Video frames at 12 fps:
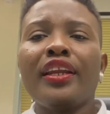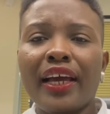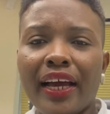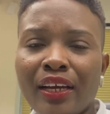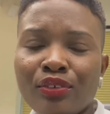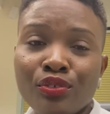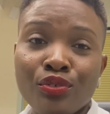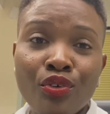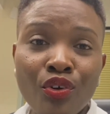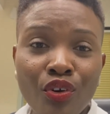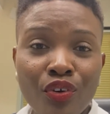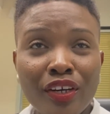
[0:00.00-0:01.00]
I could
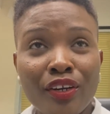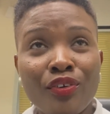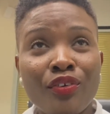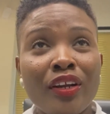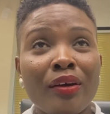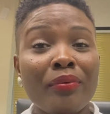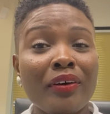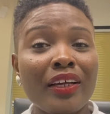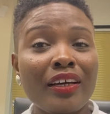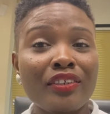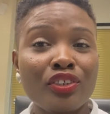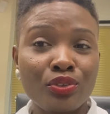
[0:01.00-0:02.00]
go on and on about
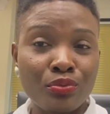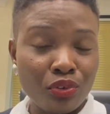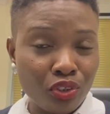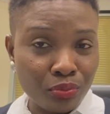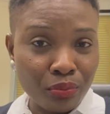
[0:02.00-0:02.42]
how this works,